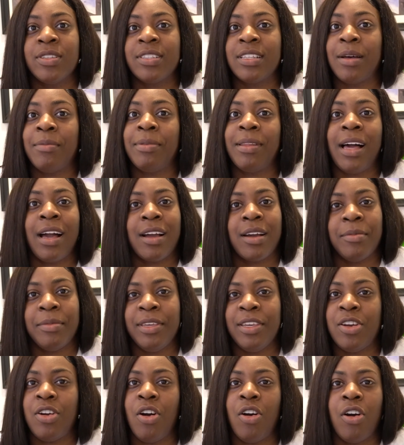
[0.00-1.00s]
as I block him,
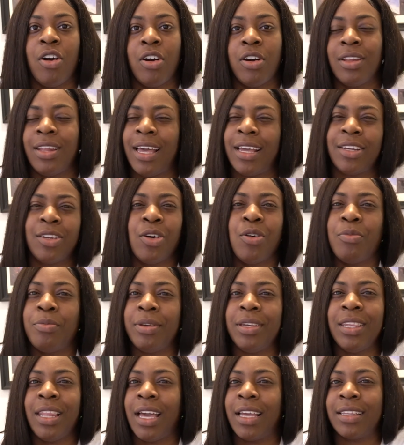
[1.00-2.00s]
he call. Like, don't
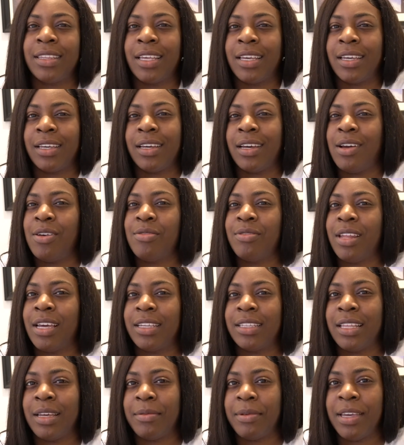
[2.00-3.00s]
be like that. I don't
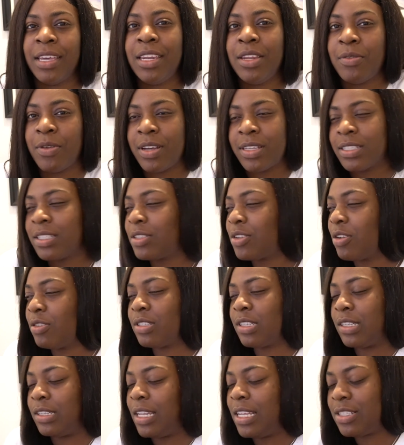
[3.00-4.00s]
like that. But anyway, let's go
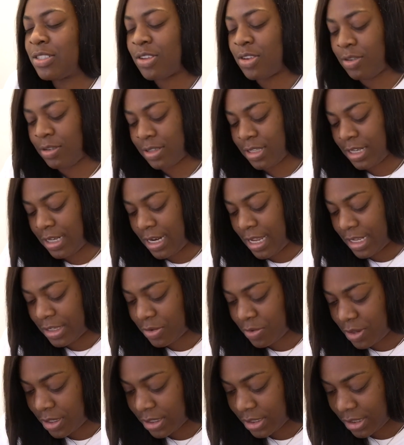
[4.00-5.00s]
on to the next
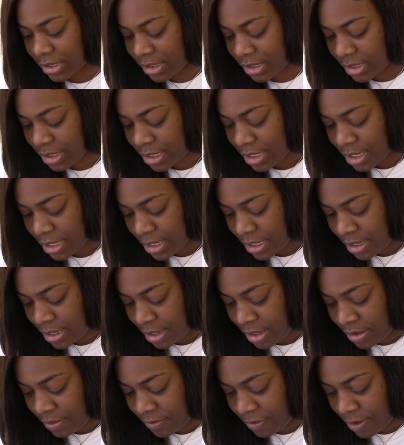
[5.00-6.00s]
question
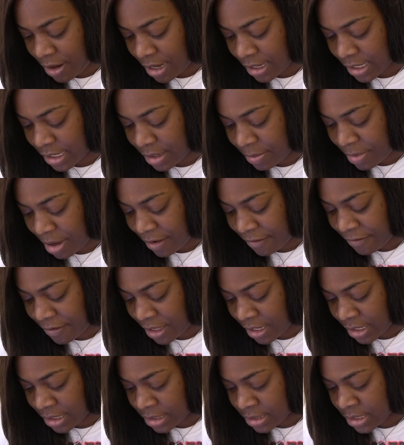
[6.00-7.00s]
before I get in my
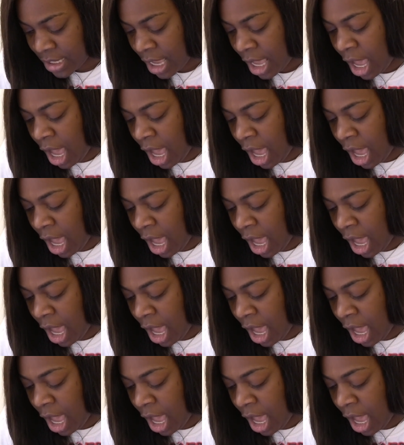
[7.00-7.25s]
feelings.